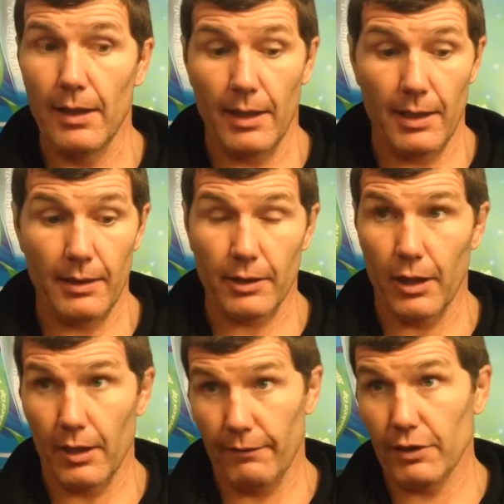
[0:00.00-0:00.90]
And
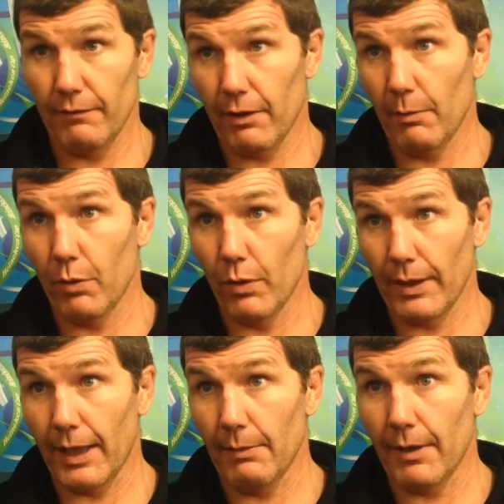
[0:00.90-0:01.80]
Cardiff is a very important
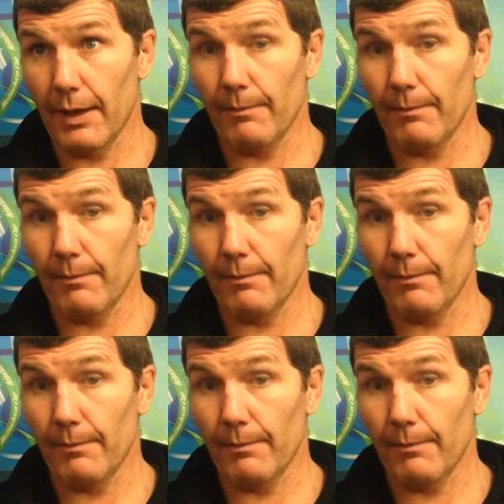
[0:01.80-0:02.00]
game in that